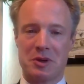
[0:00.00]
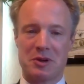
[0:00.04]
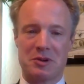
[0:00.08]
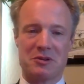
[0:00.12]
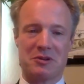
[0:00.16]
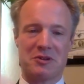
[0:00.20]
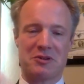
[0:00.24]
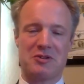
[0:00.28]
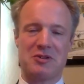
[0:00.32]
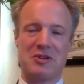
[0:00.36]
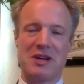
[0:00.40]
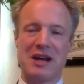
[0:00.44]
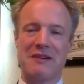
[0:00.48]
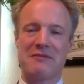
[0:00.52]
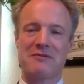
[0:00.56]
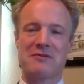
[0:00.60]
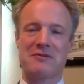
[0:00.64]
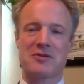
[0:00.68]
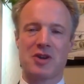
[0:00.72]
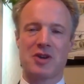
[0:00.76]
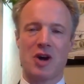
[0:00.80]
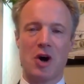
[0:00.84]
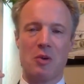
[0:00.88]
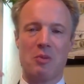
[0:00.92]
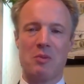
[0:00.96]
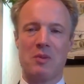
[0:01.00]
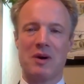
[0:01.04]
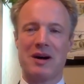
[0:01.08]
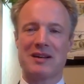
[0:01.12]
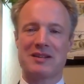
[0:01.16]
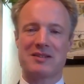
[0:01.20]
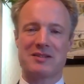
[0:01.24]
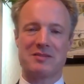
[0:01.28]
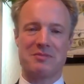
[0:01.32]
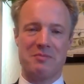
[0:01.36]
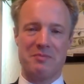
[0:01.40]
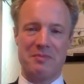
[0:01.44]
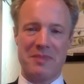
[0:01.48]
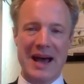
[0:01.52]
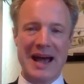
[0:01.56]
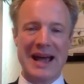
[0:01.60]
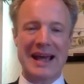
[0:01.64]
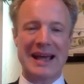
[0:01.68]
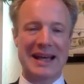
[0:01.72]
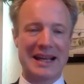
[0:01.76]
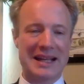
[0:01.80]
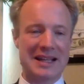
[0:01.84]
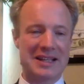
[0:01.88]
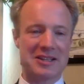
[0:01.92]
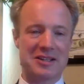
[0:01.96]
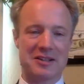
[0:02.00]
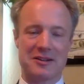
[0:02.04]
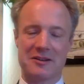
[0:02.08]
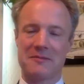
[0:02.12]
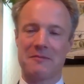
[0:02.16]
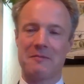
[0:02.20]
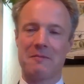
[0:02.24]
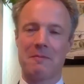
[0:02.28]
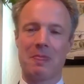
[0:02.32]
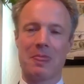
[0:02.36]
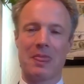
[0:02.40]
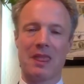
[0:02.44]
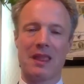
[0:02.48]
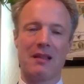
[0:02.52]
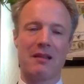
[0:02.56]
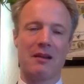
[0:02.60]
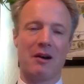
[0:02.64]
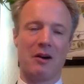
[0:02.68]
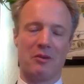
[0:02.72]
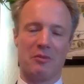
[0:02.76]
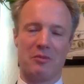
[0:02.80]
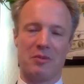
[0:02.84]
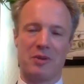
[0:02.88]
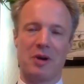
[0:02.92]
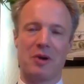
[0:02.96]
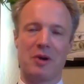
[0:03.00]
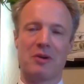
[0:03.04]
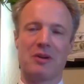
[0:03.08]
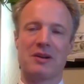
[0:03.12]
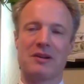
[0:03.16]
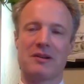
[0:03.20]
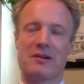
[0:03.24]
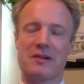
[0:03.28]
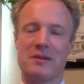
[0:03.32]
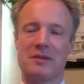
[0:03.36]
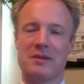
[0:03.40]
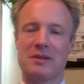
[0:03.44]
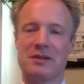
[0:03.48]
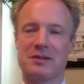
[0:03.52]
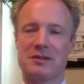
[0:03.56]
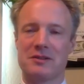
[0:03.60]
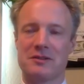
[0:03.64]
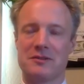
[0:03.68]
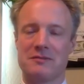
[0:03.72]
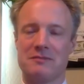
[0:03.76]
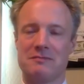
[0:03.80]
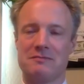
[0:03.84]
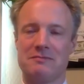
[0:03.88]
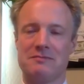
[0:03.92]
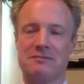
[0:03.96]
Because you have so much baggage of broken agreements.